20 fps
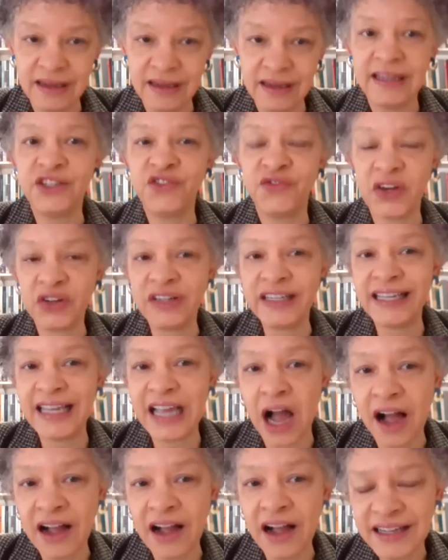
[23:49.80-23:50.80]
is very
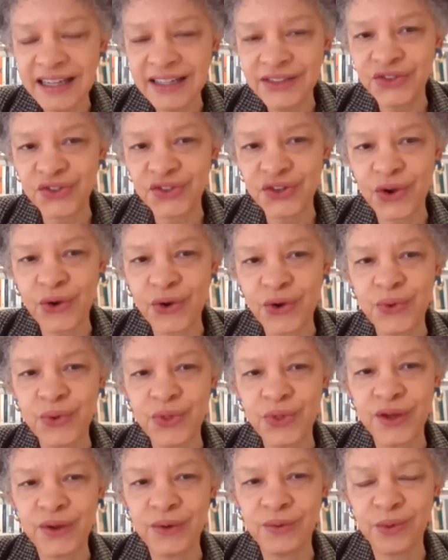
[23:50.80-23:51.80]
young. And so
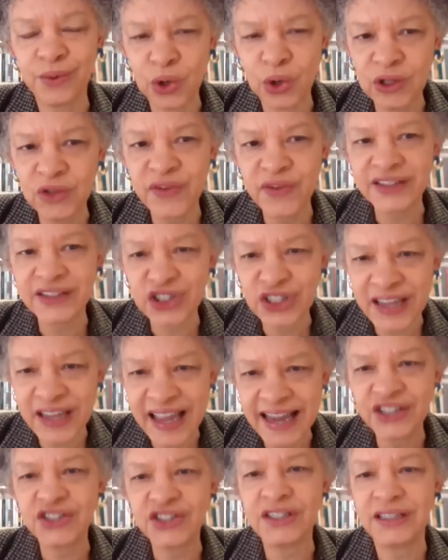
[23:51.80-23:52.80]
the role of
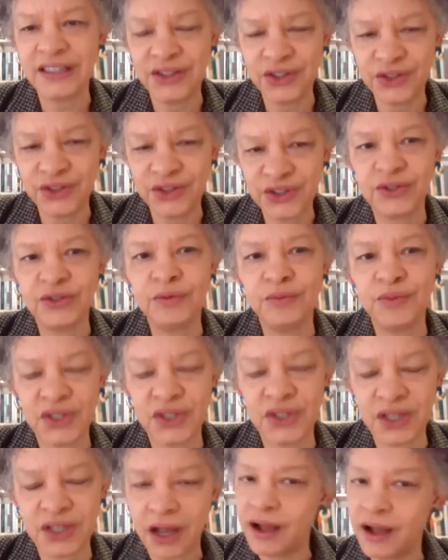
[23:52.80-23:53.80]
education in terms
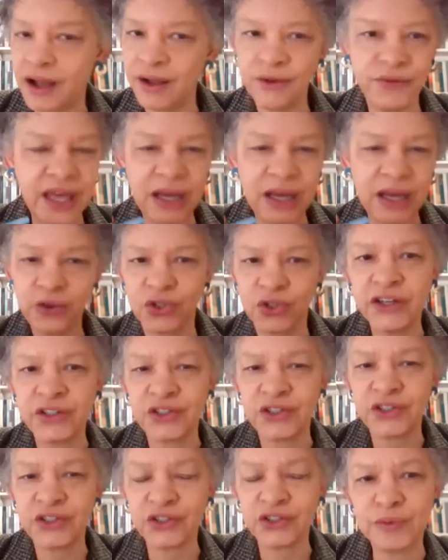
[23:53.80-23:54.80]
of those
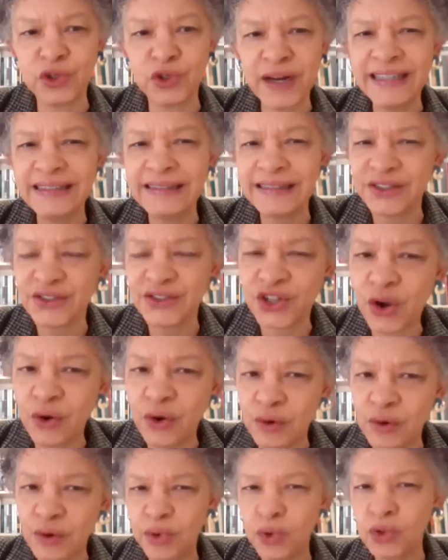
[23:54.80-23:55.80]
longer term trends is so
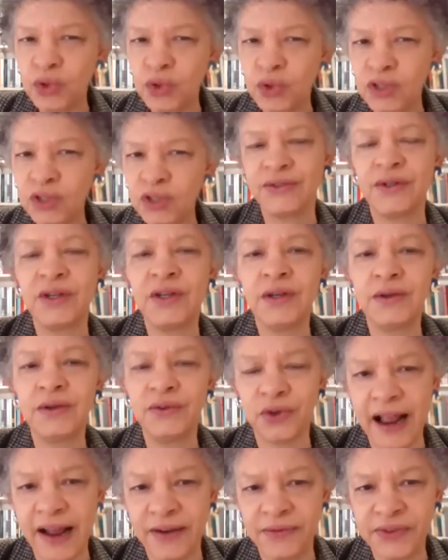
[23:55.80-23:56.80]
important
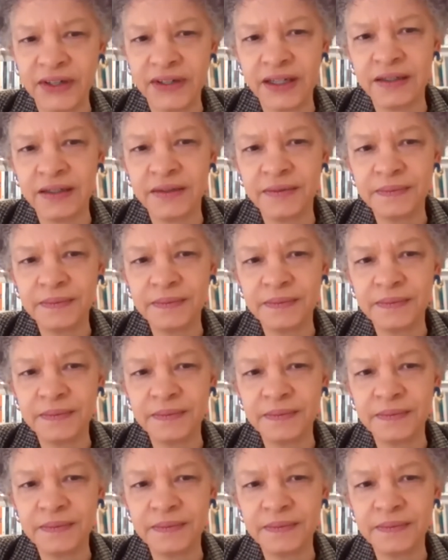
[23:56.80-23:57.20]
for Africa.